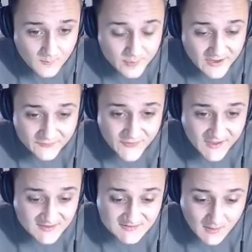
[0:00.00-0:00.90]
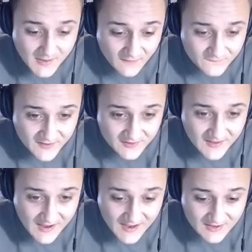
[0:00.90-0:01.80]
but I think I somehow figured
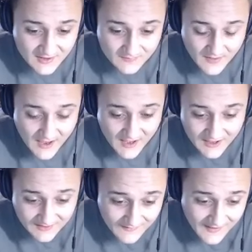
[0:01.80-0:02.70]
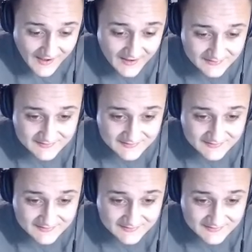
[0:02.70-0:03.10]
out how to